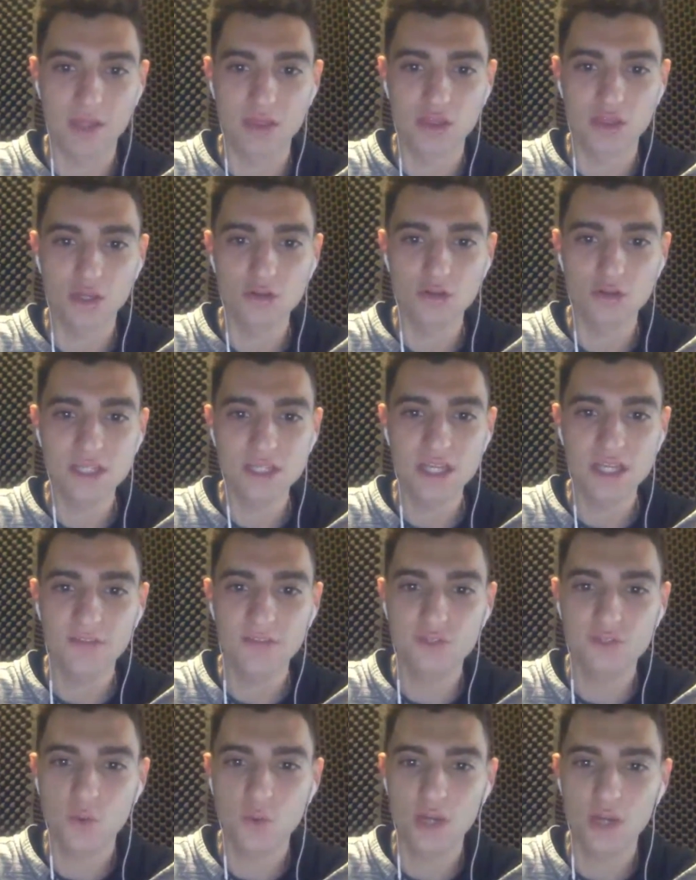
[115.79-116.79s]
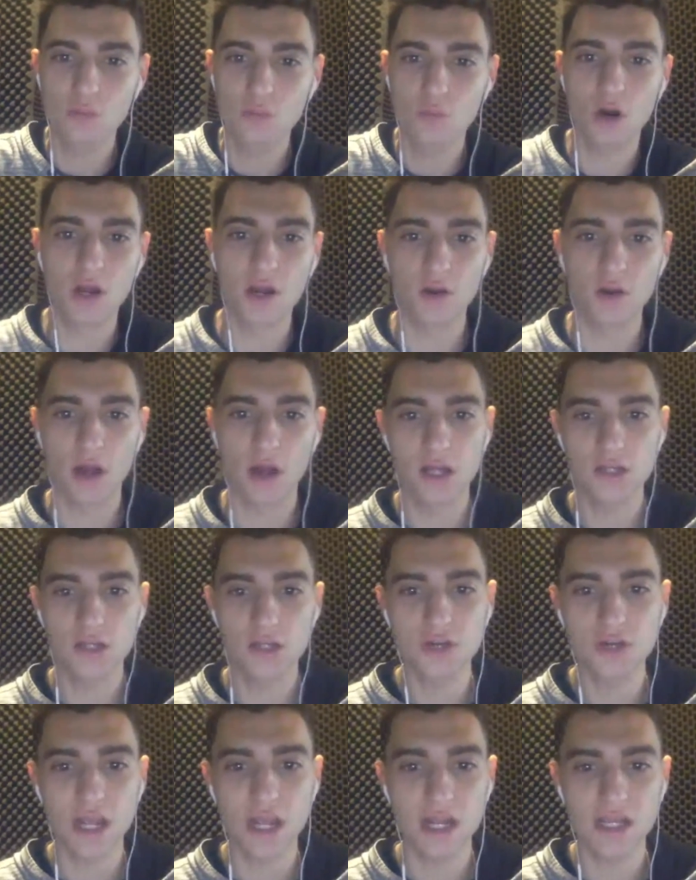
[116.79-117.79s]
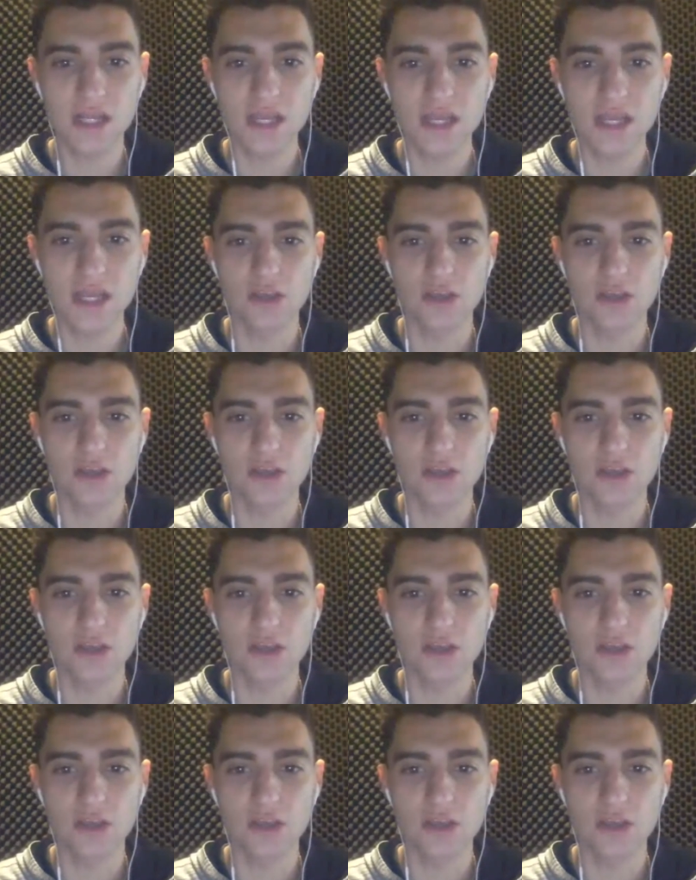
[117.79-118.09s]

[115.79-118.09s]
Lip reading: 13 of 21, 188